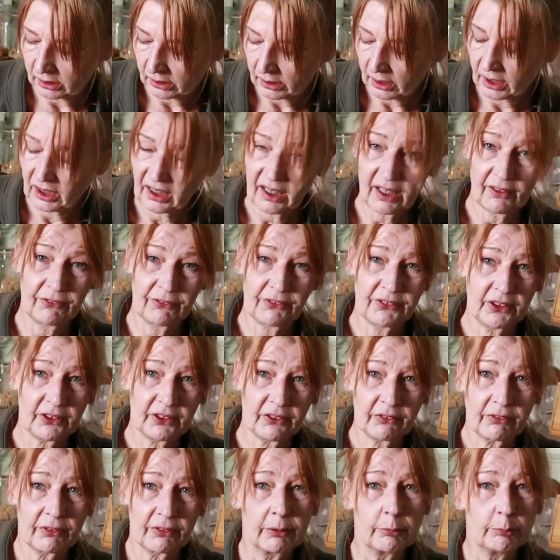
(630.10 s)
I left
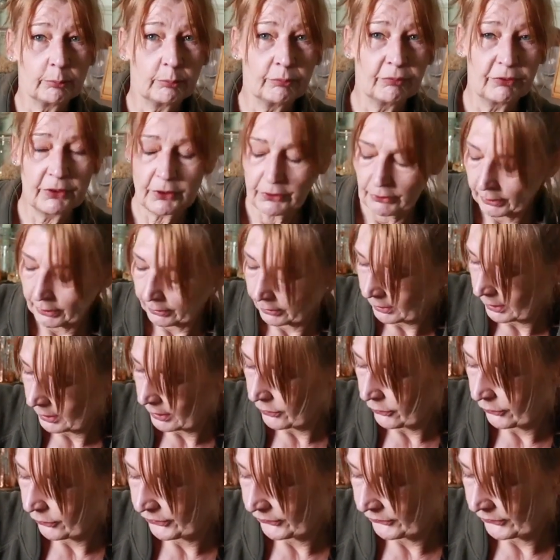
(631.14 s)
it for
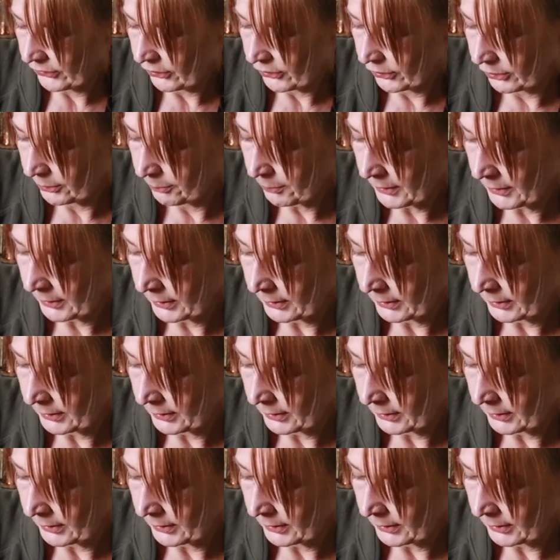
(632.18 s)
another time.